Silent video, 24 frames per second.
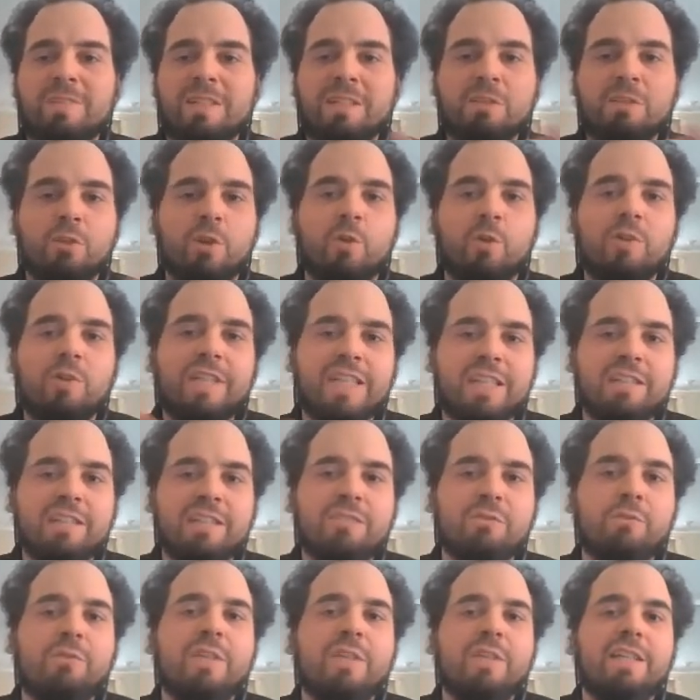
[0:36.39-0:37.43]
needed
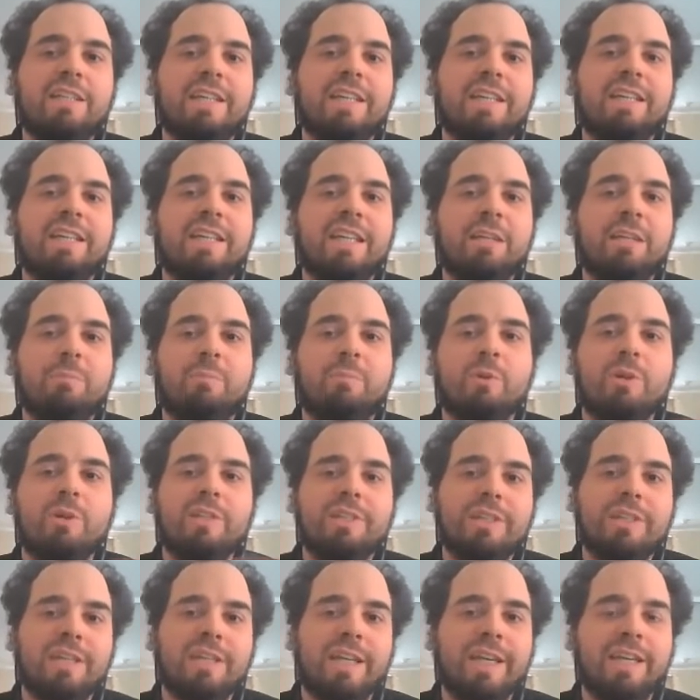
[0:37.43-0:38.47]
to feed in input
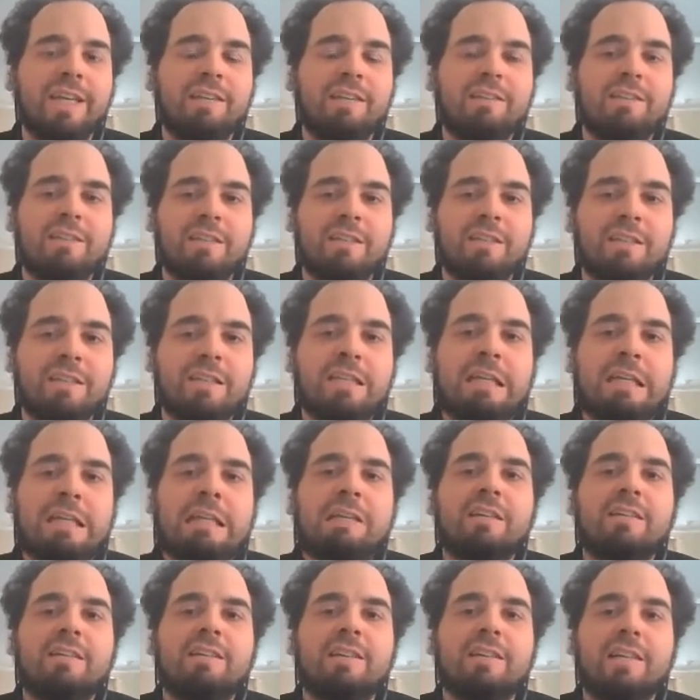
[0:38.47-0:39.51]
and
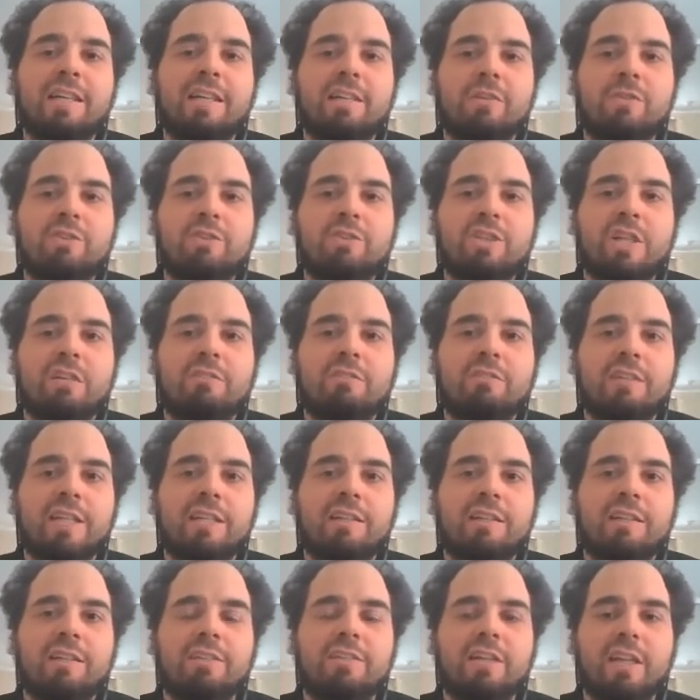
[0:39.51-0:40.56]
kind of
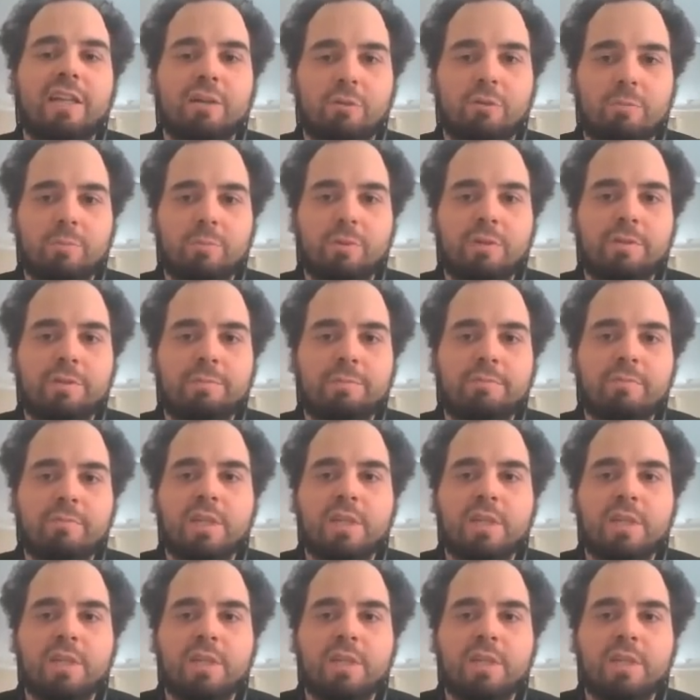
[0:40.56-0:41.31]
generated as an output.